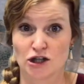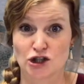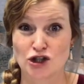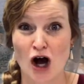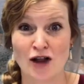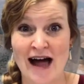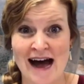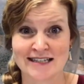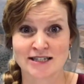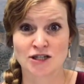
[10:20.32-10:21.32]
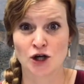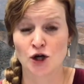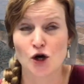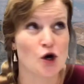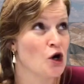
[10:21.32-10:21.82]
Saul asked,
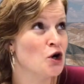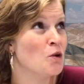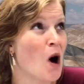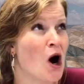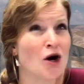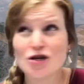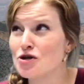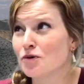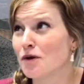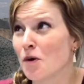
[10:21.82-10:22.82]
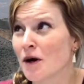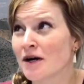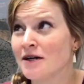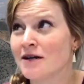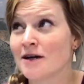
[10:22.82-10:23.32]
"Who are you,
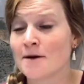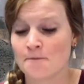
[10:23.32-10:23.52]
Lord?"